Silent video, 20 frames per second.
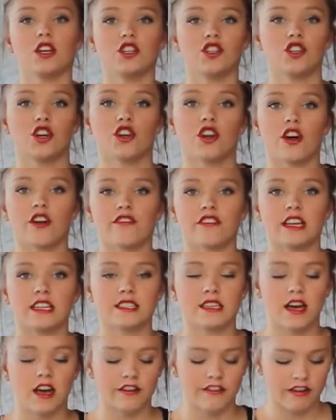Don't know if
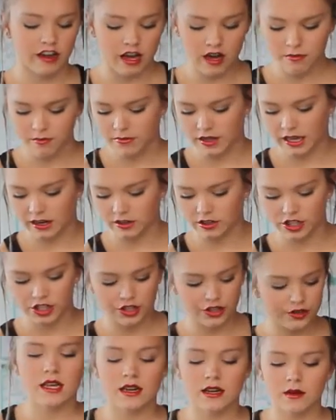that's half a cup, that'll do.
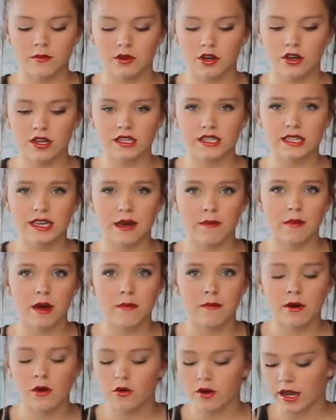Then I'm going to get my
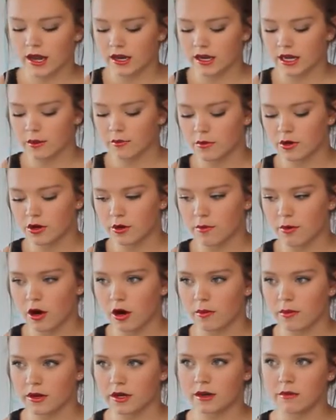milk and going to
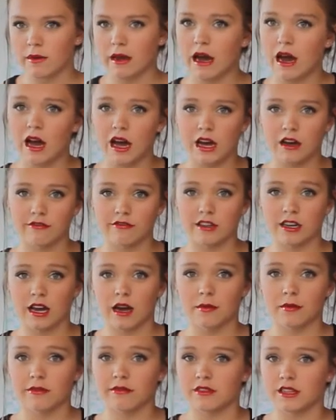pop in about half a
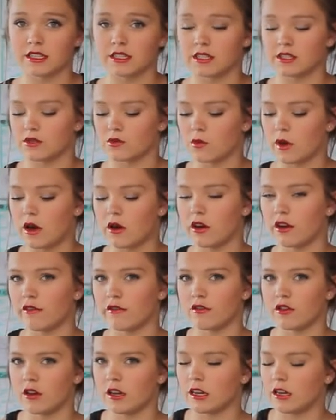cup of this as well,
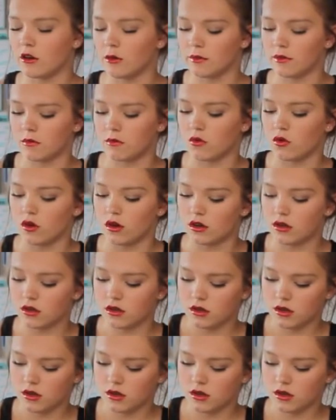if not a little bit more.